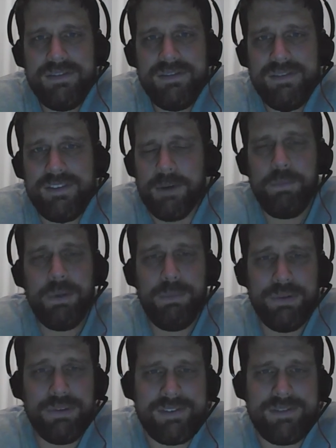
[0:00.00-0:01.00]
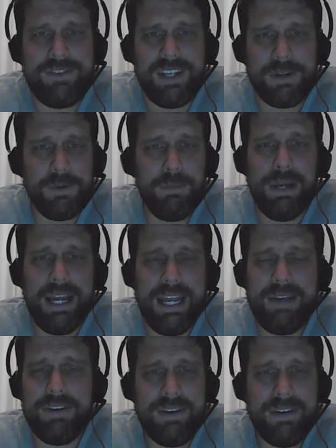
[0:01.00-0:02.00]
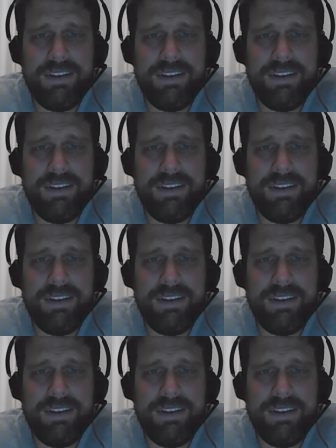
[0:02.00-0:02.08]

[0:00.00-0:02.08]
some people's general behavior?